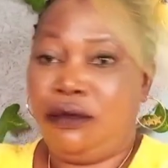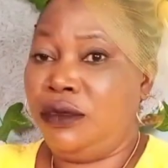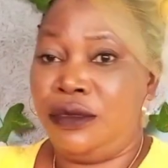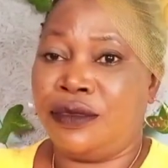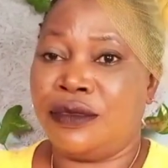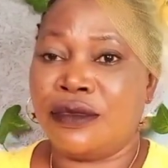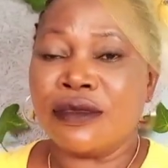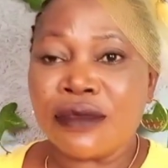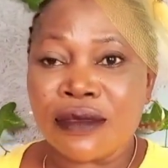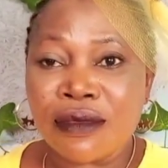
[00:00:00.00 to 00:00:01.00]
Mm-mm.
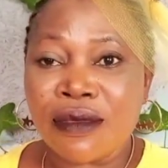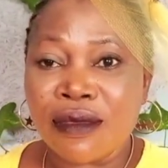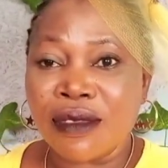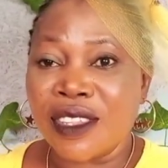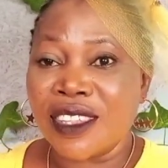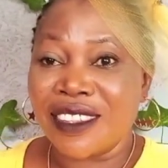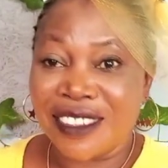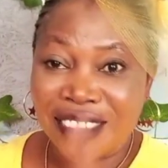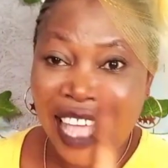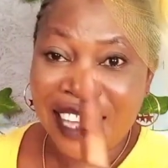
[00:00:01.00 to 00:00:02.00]

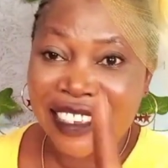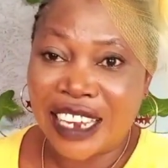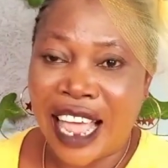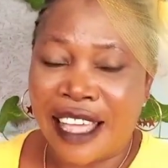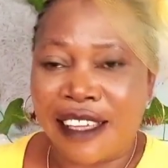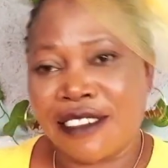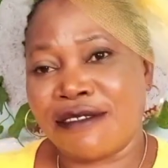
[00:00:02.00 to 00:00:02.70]
That is lie.